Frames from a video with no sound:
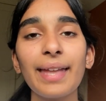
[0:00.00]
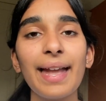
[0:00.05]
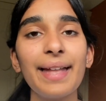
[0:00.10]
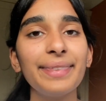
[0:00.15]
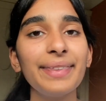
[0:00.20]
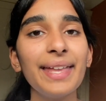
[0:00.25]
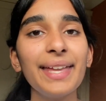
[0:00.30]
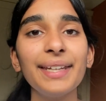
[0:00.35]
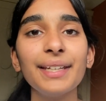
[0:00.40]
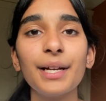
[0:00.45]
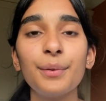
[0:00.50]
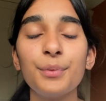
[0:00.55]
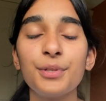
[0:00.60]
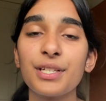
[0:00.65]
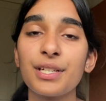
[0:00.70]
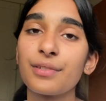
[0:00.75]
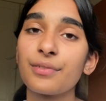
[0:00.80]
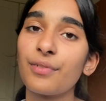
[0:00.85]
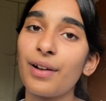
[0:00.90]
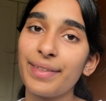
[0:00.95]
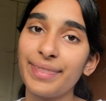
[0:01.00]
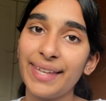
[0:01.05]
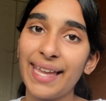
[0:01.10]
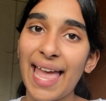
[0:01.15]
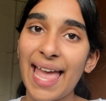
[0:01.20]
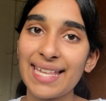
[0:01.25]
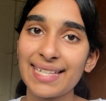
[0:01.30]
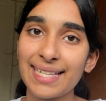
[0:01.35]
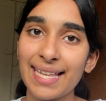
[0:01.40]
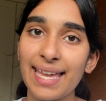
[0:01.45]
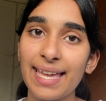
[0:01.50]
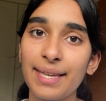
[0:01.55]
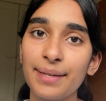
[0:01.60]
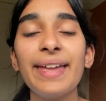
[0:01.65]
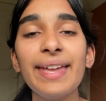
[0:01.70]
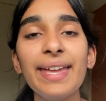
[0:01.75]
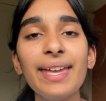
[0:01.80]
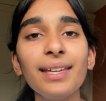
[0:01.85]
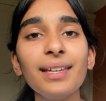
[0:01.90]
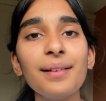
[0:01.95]
and then I would just write the essay.
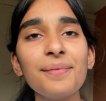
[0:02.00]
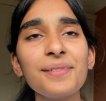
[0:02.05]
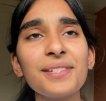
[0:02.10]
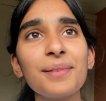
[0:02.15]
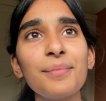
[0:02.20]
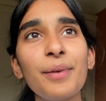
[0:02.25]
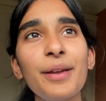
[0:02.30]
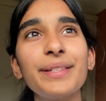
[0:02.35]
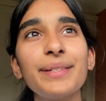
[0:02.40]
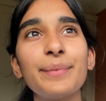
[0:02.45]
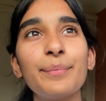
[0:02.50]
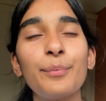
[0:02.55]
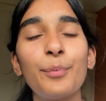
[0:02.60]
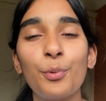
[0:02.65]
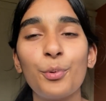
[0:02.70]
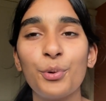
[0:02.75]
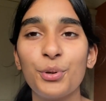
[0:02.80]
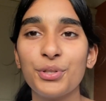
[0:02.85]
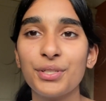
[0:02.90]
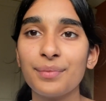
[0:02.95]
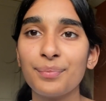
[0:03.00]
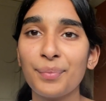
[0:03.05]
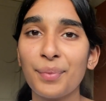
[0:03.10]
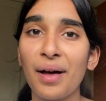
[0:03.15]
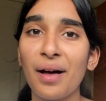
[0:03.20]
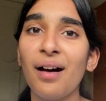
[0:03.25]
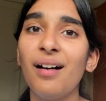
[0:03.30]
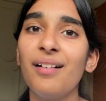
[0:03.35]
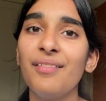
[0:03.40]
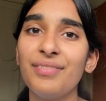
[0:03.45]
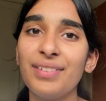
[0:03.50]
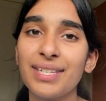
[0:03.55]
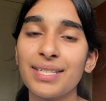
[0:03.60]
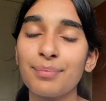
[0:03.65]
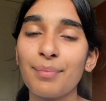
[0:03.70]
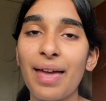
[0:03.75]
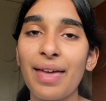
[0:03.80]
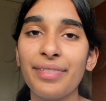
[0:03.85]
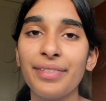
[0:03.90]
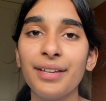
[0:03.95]
Here comes the most important part of
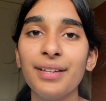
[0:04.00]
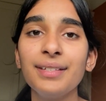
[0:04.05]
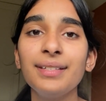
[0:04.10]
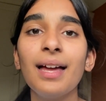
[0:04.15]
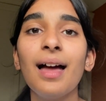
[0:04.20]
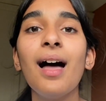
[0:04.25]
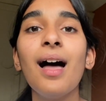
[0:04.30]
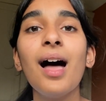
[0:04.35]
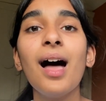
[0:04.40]
this method.